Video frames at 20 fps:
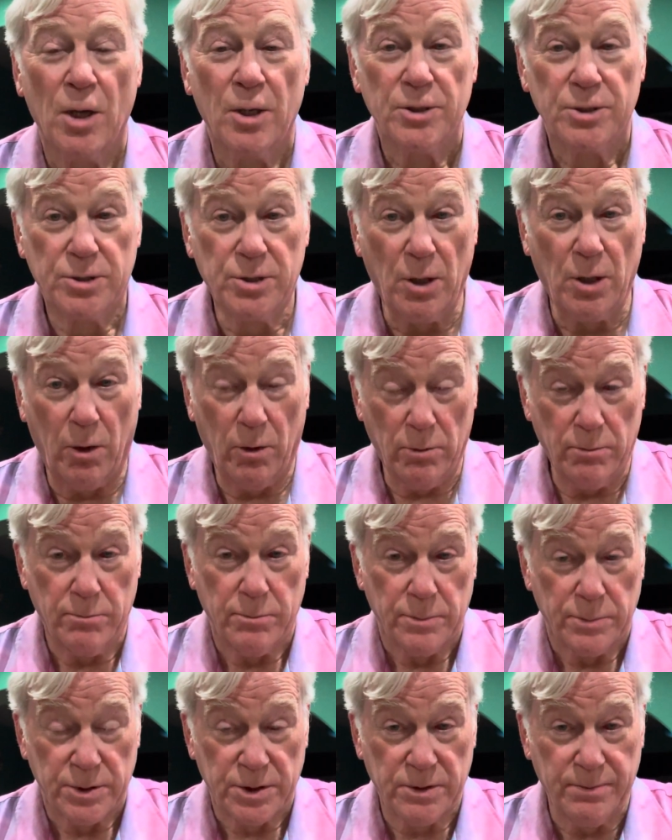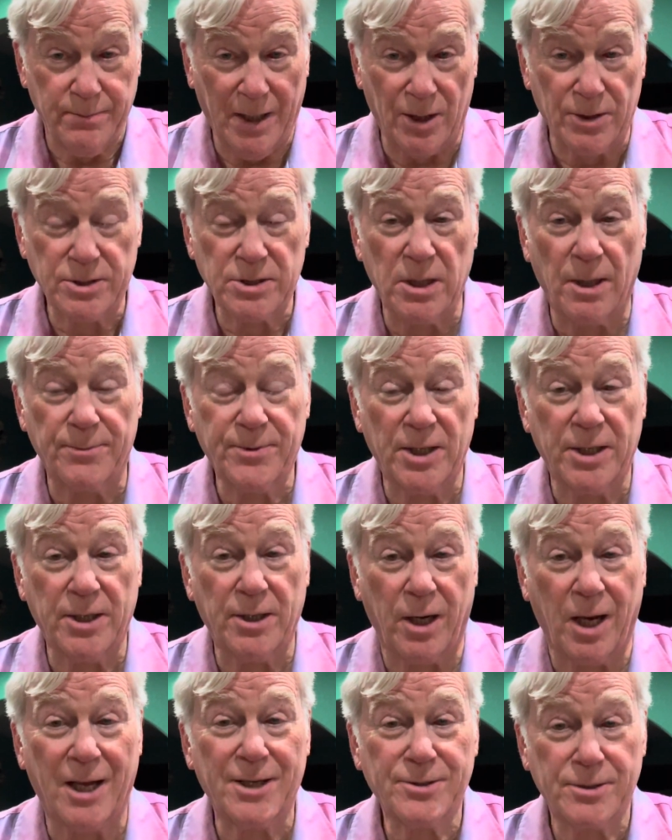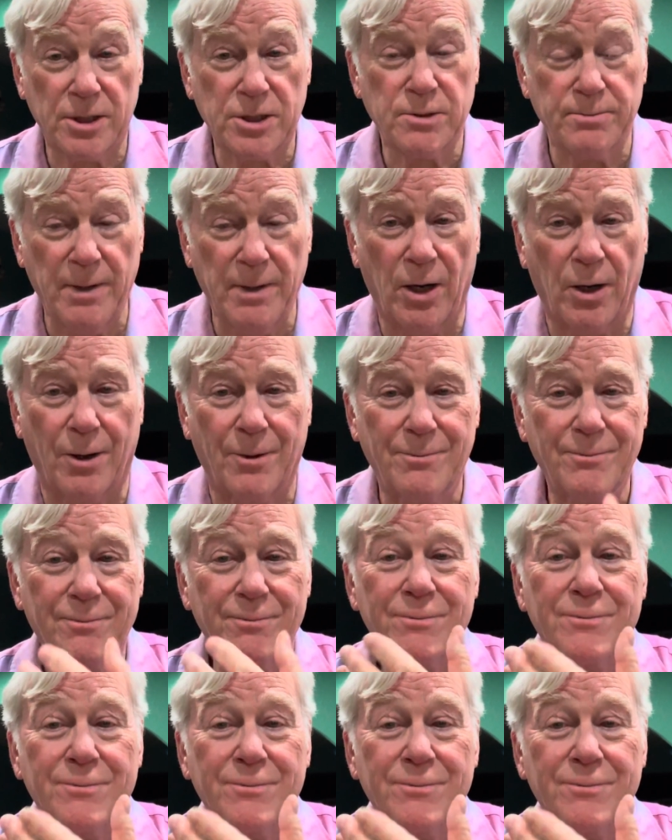So smell something you like to smell.